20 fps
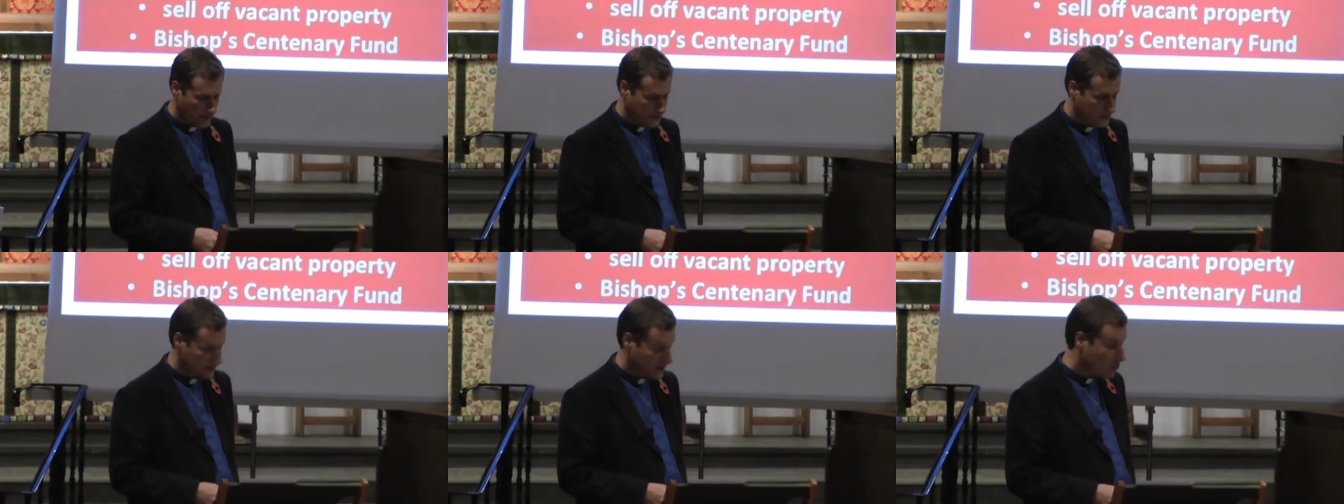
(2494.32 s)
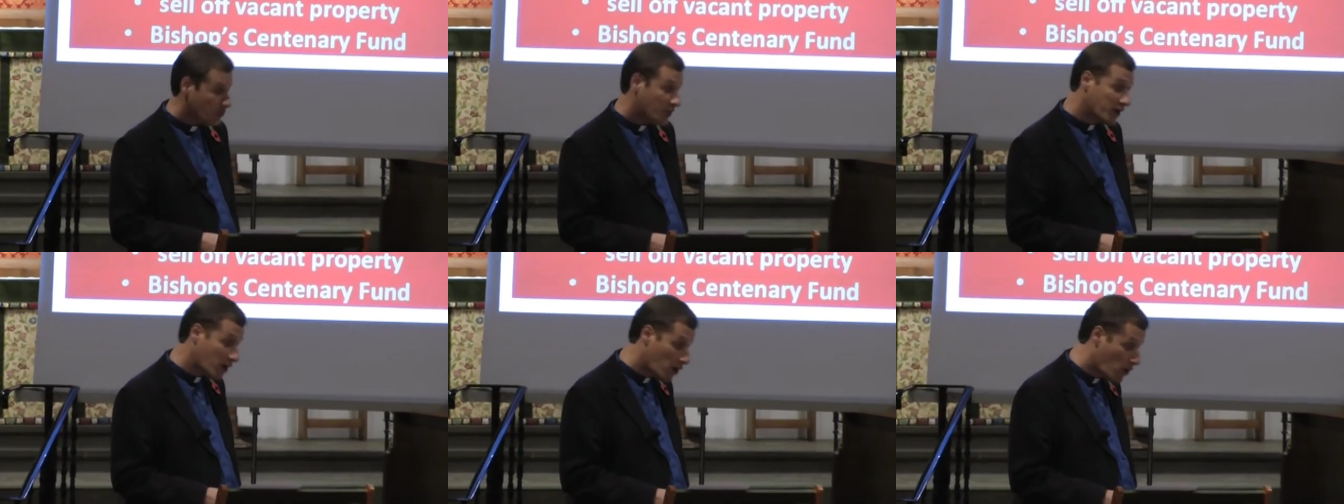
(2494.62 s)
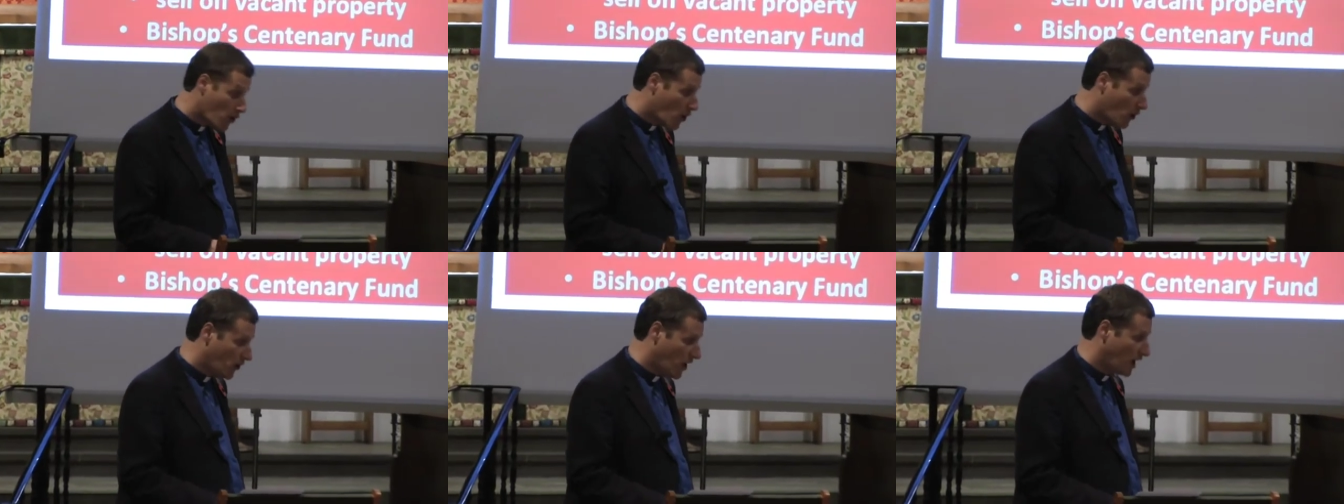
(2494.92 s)
So we
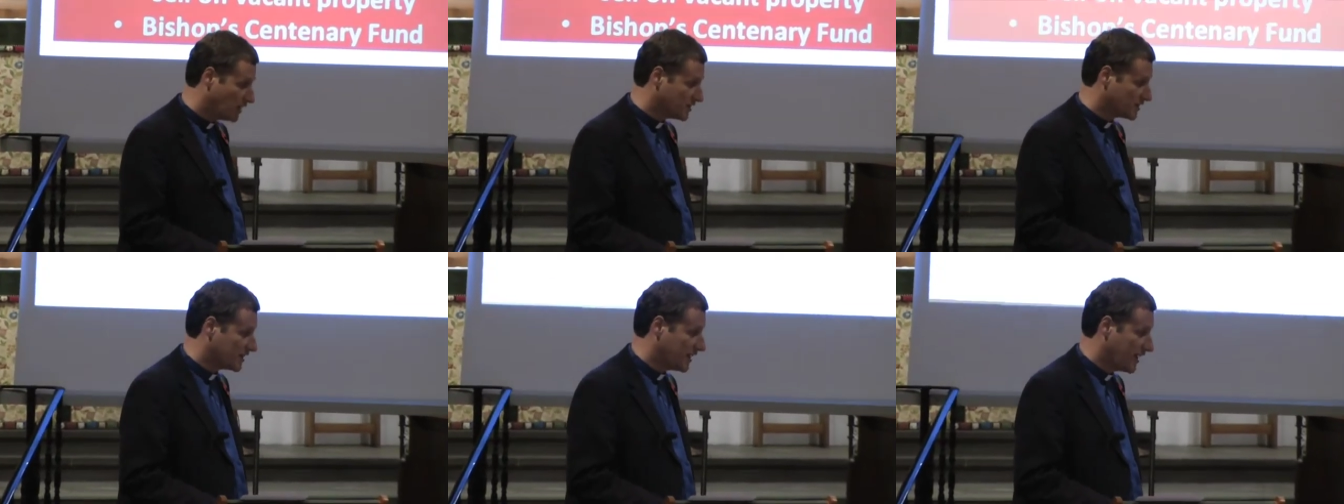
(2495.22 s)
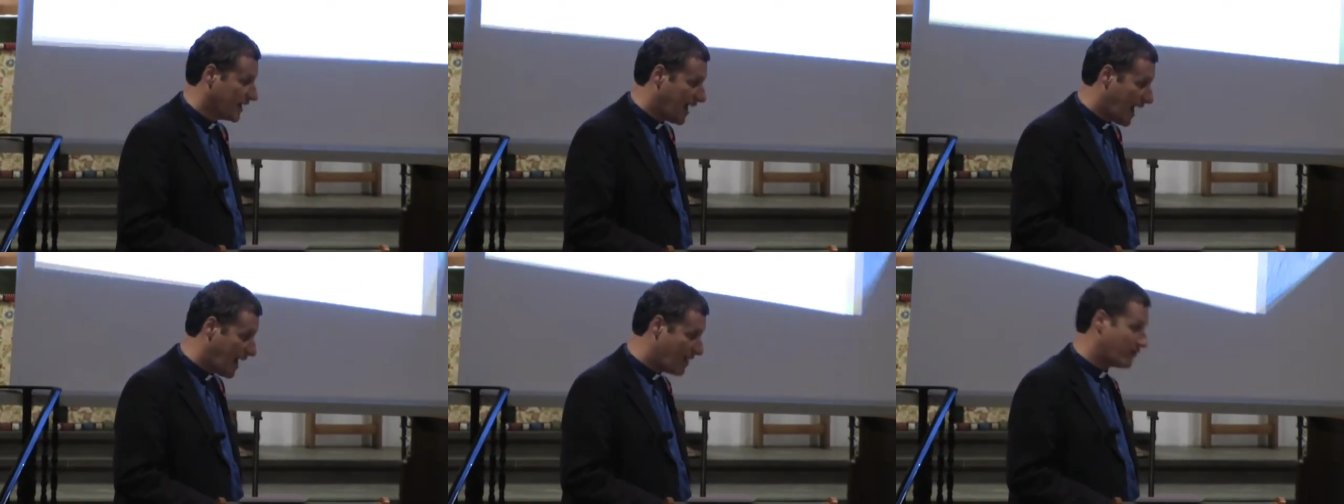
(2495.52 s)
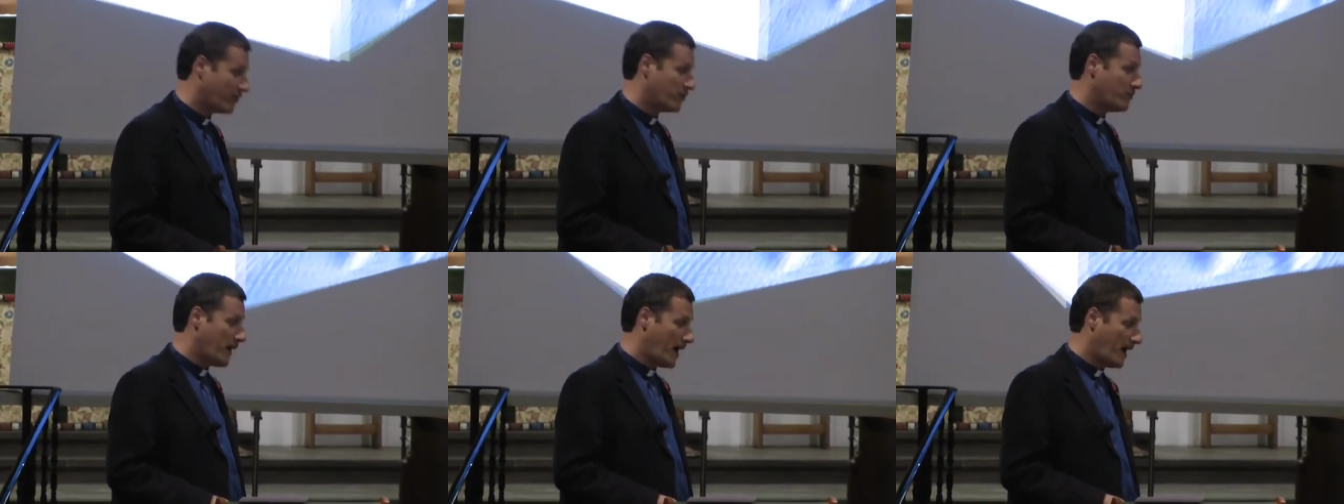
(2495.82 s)
go on asking
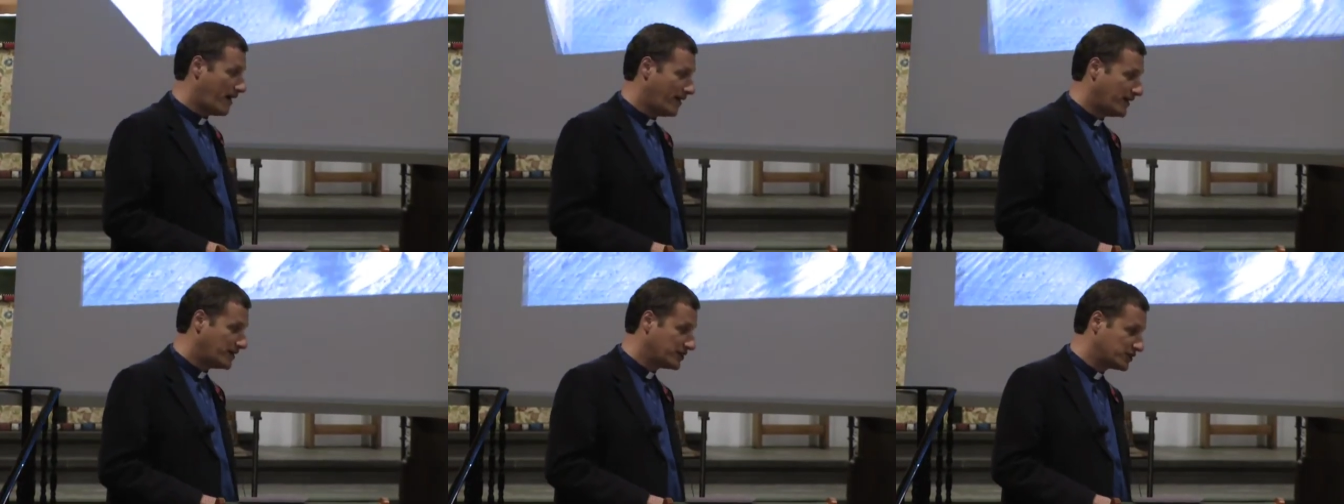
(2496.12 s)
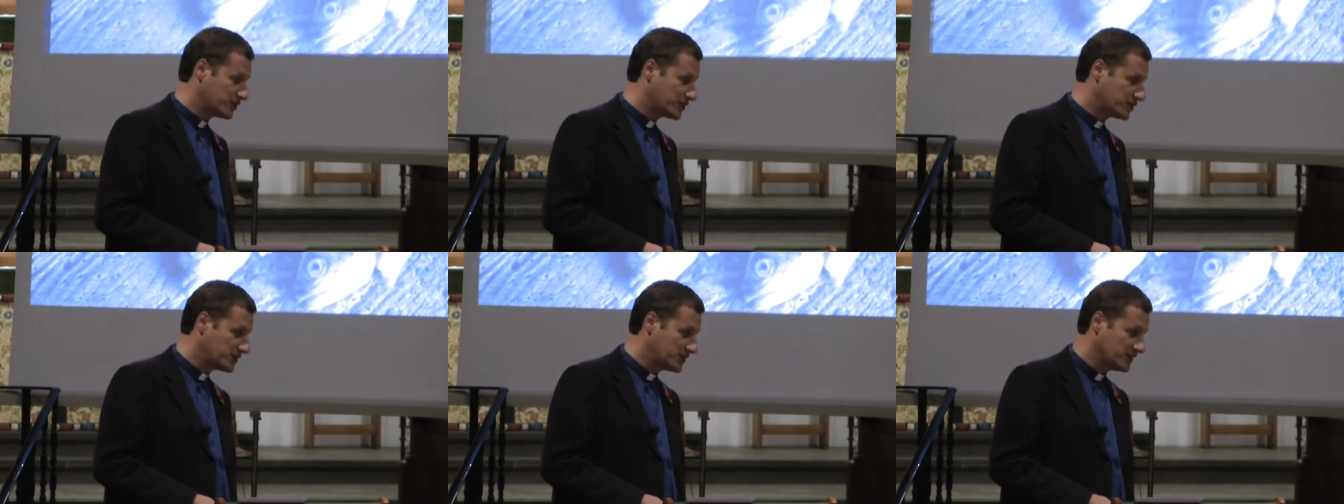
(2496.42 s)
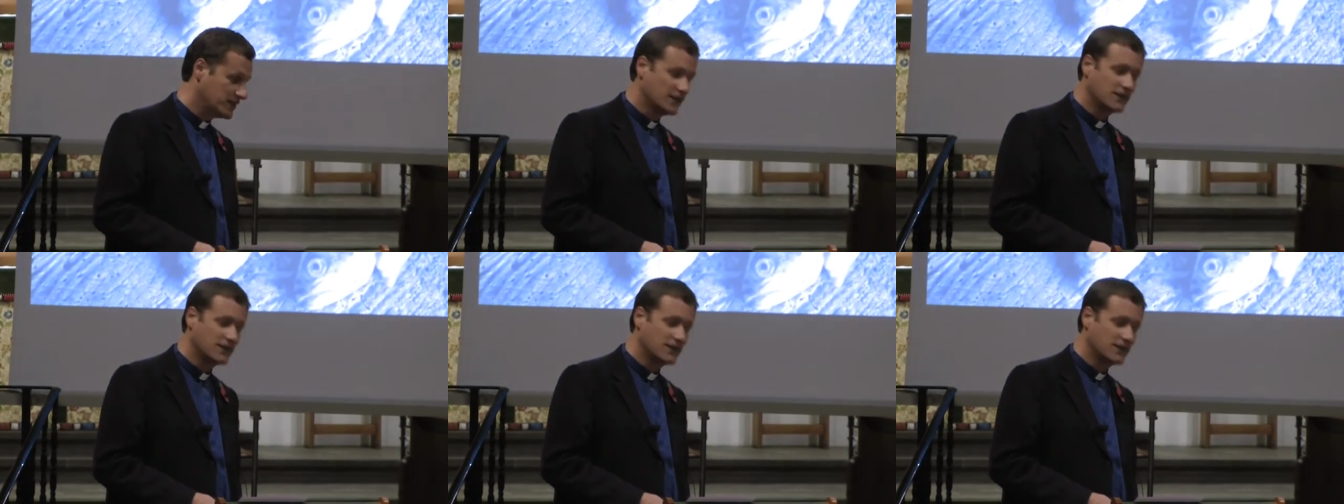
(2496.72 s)
every parish